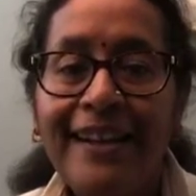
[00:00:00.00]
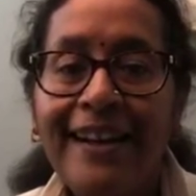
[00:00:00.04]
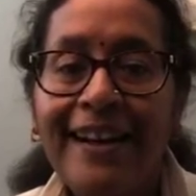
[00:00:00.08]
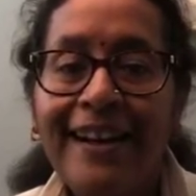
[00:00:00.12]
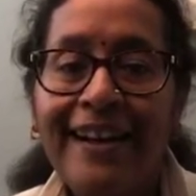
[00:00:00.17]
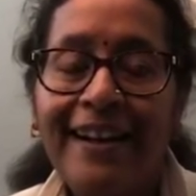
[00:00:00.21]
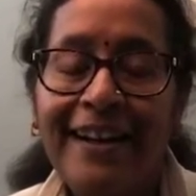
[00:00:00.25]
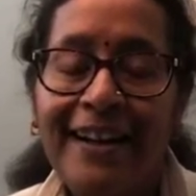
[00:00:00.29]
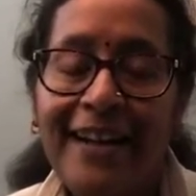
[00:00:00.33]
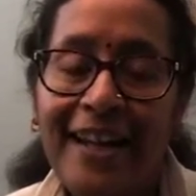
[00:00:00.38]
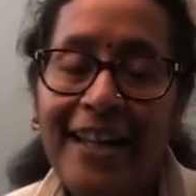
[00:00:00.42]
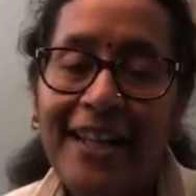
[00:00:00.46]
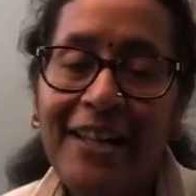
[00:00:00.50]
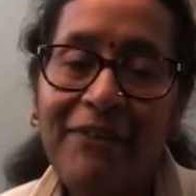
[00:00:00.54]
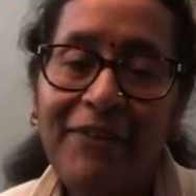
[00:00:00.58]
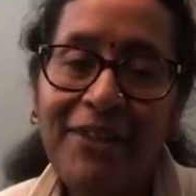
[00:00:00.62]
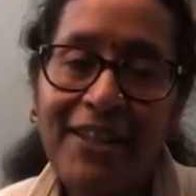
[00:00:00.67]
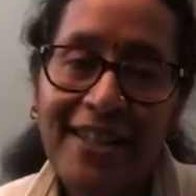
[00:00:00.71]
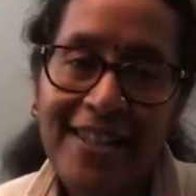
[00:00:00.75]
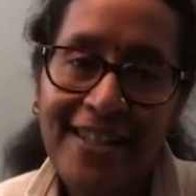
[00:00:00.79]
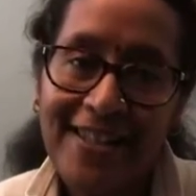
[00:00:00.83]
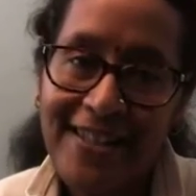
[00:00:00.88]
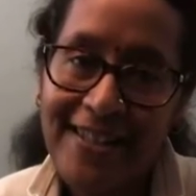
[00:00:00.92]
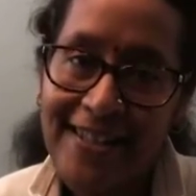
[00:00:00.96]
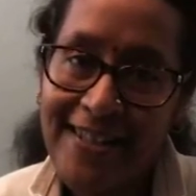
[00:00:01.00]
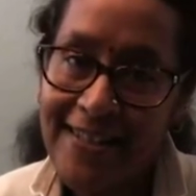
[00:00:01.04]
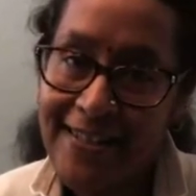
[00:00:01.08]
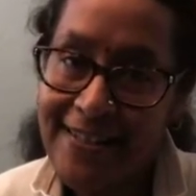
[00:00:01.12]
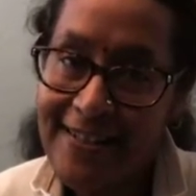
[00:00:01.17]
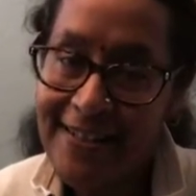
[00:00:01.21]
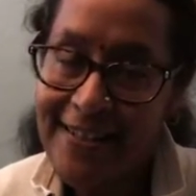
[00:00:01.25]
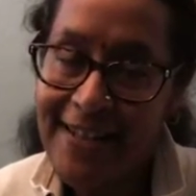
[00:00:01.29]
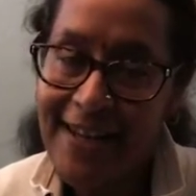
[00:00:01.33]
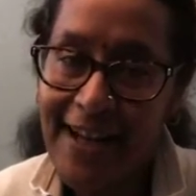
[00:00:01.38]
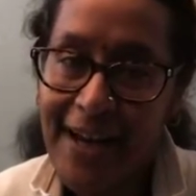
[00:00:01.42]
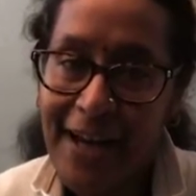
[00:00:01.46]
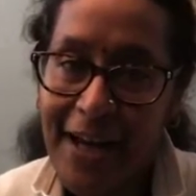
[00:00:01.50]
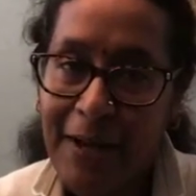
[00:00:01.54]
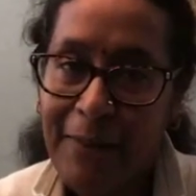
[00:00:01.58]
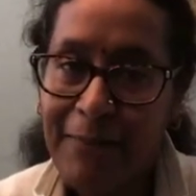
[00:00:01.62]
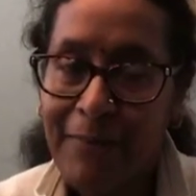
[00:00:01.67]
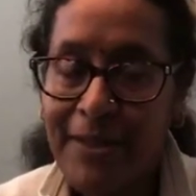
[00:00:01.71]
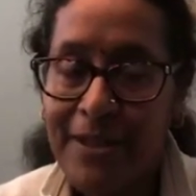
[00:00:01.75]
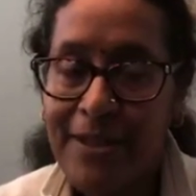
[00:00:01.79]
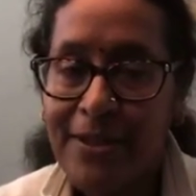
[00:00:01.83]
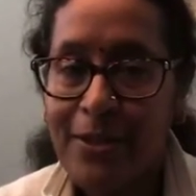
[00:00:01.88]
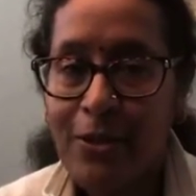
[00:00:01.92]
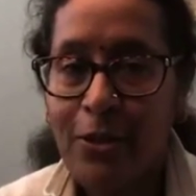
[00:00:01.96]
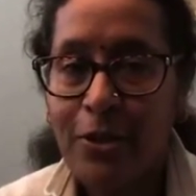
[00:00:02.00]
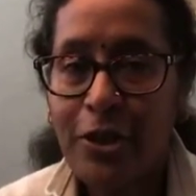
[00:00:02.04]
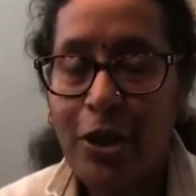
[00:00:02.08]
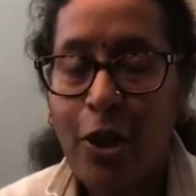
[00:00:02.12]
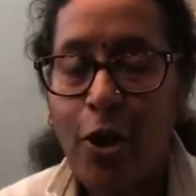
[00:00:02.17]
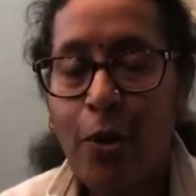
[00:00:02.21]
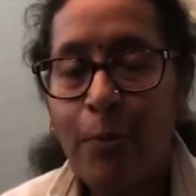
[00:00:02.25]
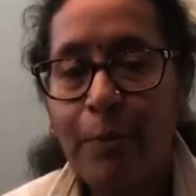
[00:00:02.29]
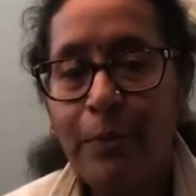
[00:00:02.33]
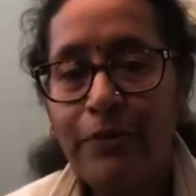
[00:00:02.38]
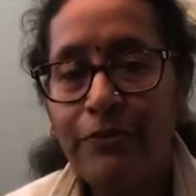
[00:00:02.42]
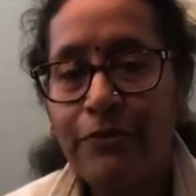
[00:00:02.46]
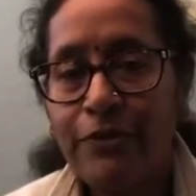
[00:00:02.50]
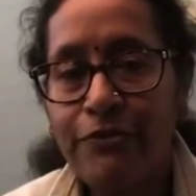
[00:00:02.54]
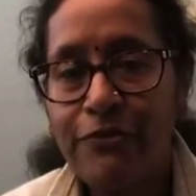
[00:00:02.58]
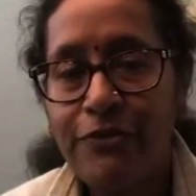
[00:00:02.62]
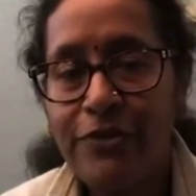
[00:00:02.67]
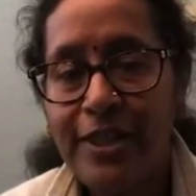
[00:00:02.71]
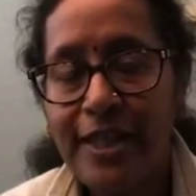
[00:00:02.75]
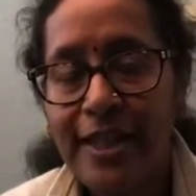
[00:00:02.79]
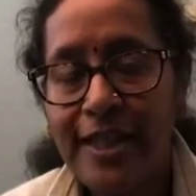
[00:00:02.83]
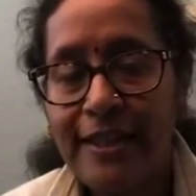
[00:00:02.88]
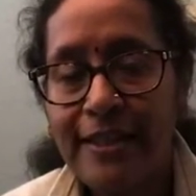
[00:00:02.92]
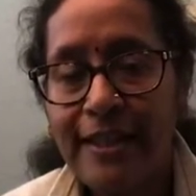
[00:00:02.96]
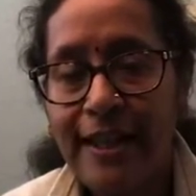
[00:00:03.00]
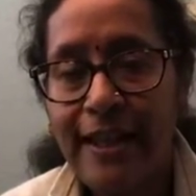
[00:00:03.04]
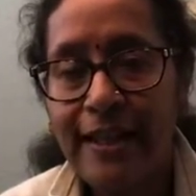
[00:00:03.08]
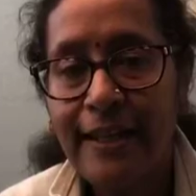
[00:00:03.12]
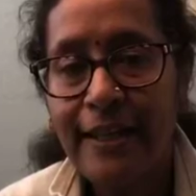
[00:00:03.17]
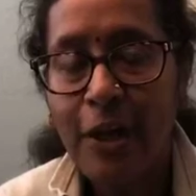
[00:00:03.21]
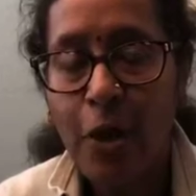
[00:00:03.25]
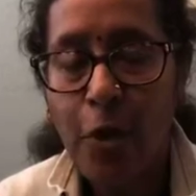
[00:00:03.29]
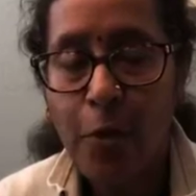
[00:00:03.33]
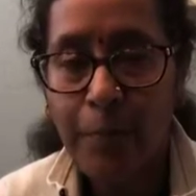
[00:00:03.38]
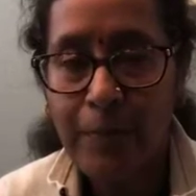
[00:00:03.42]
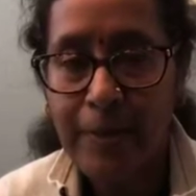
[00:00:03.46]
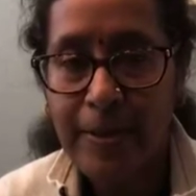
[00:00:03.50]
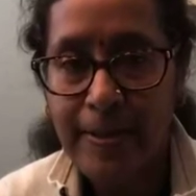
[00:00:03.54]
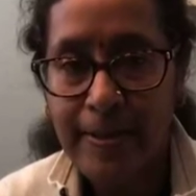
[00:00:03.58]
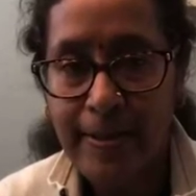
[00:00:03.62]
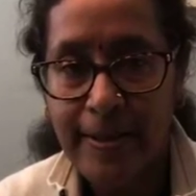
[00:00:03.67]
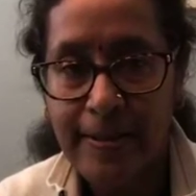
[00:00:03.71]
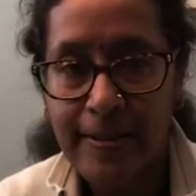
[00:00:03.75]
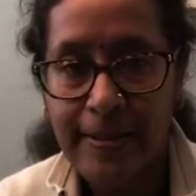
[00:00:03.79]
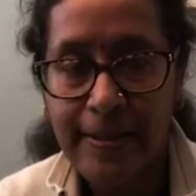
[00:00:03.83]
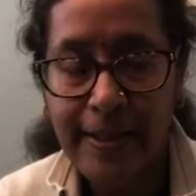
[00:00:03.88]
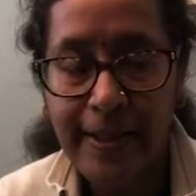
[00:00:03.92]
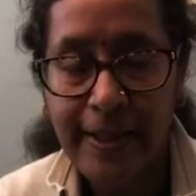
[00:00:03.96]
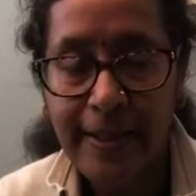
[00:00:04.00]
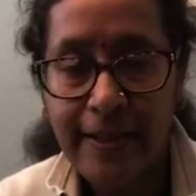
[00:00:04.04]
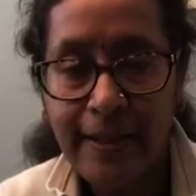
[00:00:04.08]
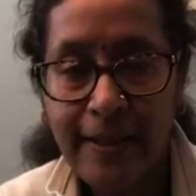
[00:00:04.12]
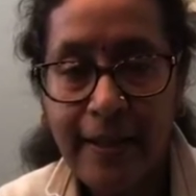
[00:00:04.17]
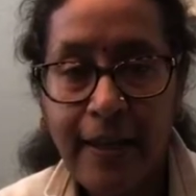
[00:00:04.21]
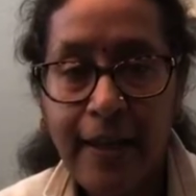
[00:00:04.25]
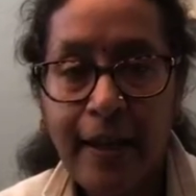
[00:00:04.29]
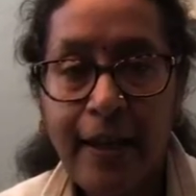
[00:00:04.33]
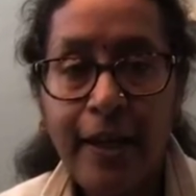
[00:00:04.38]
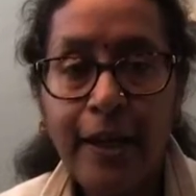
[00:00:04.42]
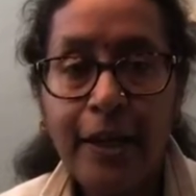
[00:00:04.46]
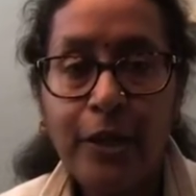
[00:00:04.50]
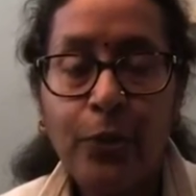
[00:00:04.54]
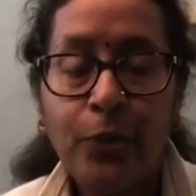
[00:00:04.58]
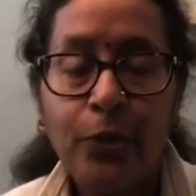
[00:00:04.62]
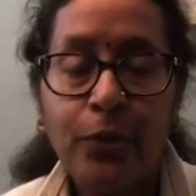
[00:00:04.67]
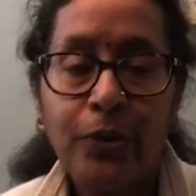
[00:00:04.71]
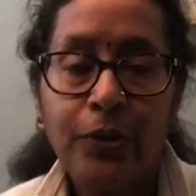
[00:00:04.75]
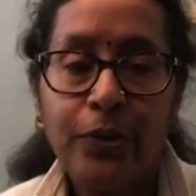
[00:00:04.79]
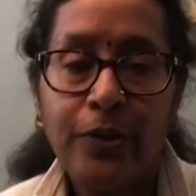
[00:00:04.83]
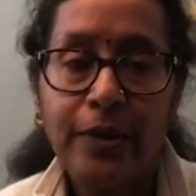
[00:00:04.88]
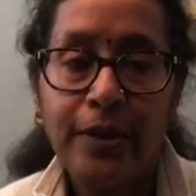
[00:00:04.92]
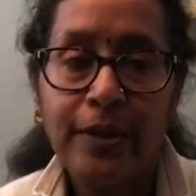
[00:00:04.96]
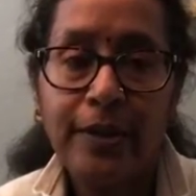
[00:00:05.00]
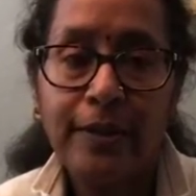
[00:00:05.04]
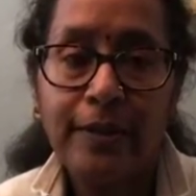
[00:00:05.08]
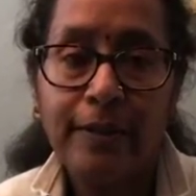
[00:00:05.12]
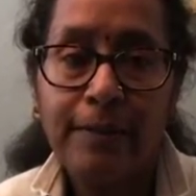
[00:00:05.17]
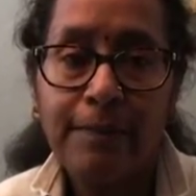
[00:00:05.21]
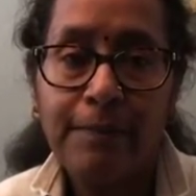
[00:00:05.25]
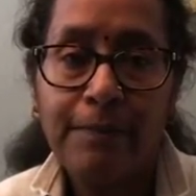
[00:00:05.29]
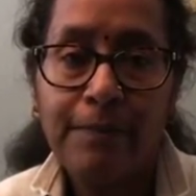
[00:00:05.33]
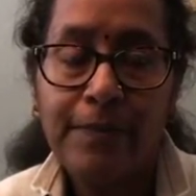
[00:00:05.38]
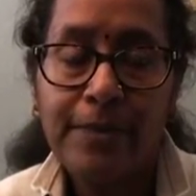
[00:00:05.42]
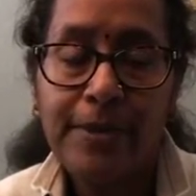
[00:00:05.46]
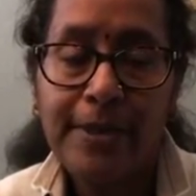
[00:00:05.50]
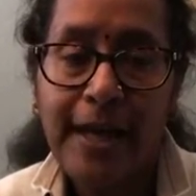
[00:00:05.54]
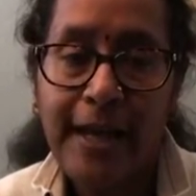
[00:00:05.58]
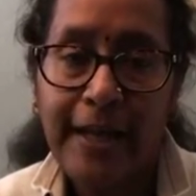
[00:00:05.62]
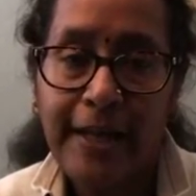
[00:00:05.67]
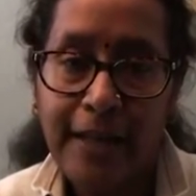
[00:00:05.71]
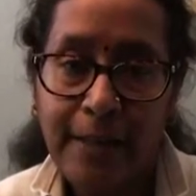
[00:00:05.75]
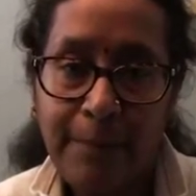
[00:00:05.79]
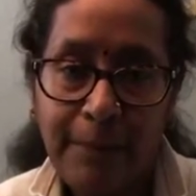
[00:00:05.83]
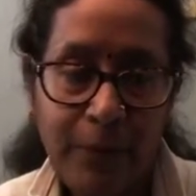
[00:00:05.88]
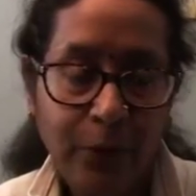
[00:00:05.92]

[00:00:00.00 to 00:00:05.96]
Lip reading: Anyway, there is still time. It's on November 15th and November 16th. You could sign up.